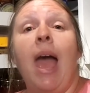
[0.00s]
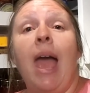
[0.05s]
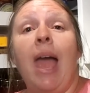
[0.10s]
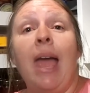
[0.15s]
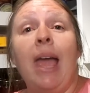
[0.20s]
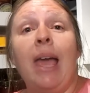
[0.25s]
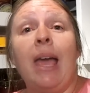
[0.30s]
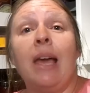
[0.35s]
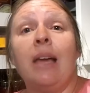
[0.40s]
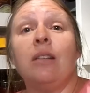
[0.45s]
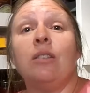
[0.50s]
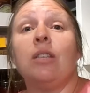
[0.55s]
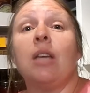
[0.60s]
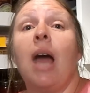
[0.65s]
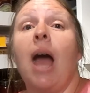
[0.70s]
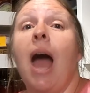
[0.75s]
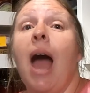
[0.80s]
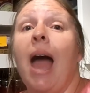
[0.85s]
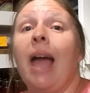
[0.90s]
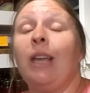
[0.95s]
and
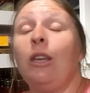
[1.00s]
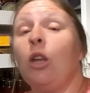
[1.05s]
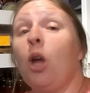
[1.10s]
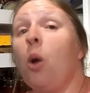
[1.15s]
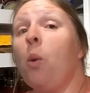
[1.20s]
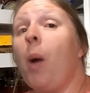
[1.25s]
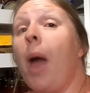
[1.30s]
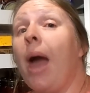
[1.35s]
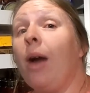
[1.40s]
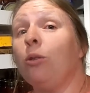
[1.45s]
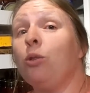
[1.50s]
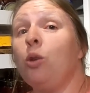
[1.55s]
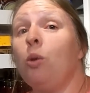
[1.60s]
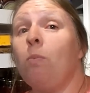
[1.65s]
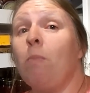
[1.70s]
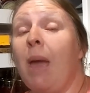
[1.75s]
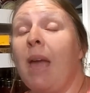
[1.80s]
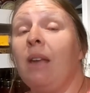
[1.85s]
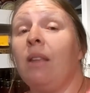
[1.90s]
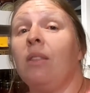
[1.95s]
I know how to
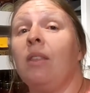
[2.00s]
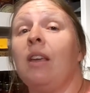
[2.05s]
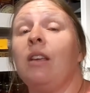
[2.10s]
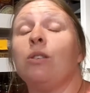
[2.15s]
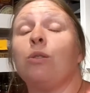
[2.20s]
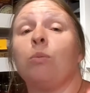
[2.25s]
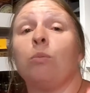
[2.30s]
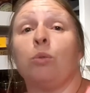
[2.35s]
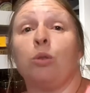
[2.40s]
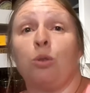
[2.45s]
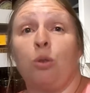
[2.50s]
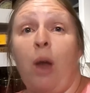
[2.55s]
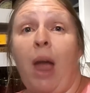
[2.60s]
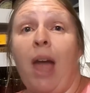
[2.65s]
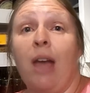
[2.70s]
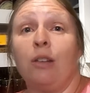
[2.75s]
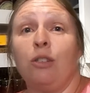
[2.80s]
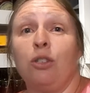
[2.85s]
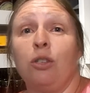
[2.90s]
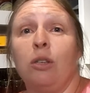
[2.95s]
make things from
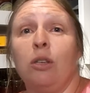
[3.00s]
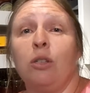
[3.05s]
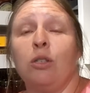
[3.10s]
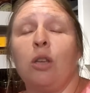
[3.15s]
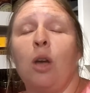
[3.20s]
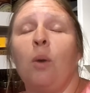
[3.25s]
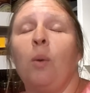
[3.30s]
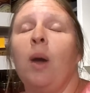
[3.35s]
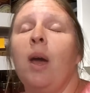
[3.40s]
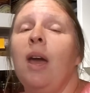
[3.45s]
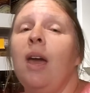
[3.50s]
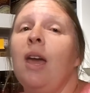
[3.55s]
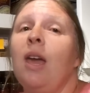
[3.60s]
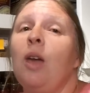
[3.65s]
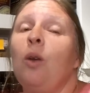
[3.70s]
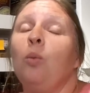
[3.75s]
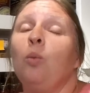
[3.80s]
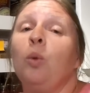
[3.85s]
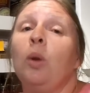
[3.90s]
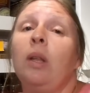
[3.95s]
scratch. So
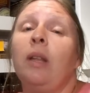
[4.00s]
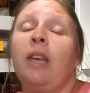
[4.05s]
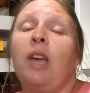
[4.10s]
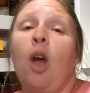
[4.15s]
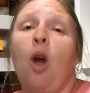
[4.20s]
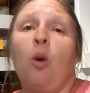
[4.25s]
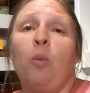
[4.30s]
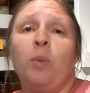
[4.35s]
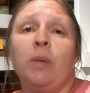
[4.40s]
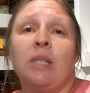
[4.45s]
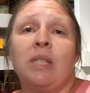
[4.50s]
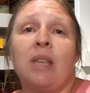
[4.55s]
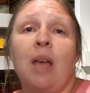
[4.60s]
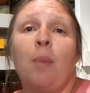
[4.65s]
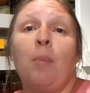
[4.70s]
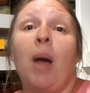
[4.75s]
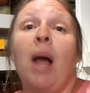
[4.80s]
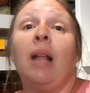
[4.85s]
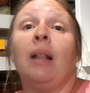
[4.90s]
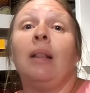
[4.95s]
it really opens
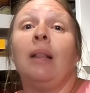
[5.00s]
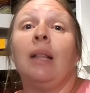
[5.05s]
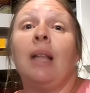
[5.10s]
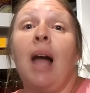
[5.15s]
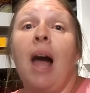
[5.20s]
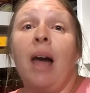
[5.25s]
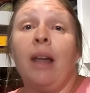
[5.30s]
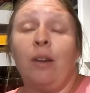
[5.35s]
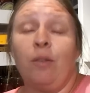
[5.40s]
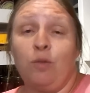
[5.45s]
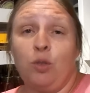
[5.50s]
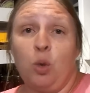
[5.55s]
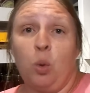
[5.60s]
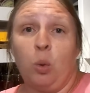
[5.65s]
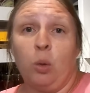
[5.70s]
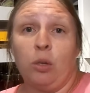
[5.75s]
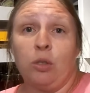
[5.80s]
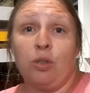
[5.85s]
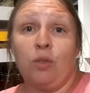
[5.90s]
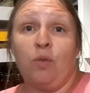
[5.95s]
up a lot of
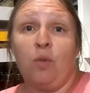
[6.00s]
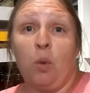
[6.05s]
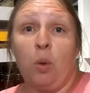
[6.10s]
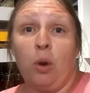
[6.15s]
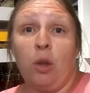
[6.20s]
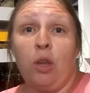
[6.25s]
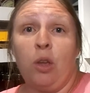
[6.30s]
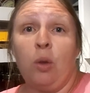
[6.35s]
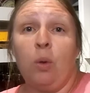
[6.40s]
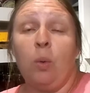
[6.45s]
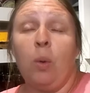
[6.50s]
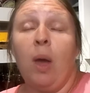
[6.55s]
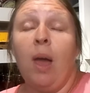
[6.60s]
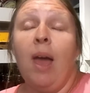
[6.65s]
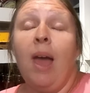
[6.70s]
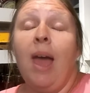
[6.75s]
doors for you.